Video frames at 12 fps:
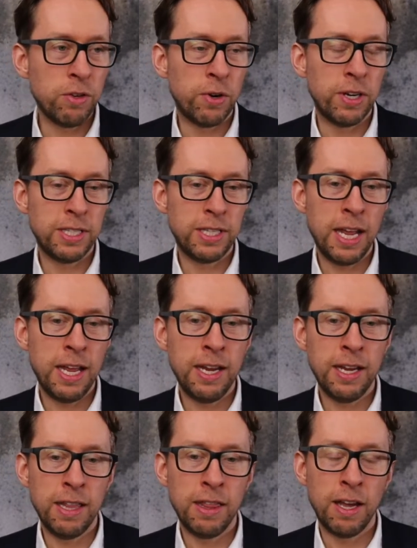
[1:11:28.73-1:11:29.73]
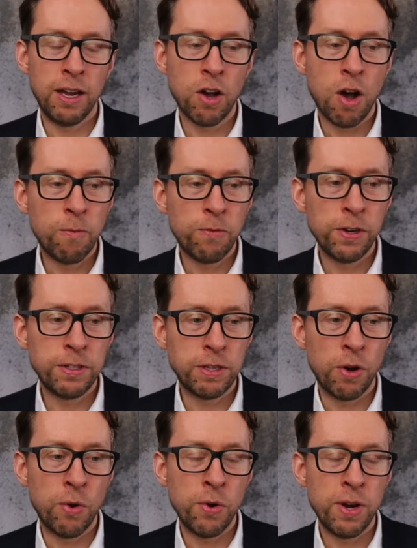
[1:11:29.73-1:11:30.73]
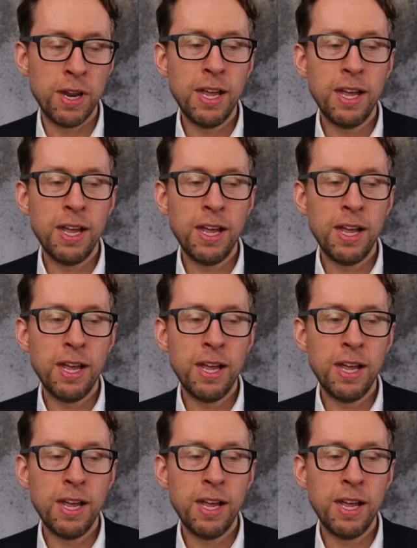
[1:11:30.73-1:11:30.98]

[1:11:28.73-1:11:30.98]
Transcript: you are staying in the comfort zone,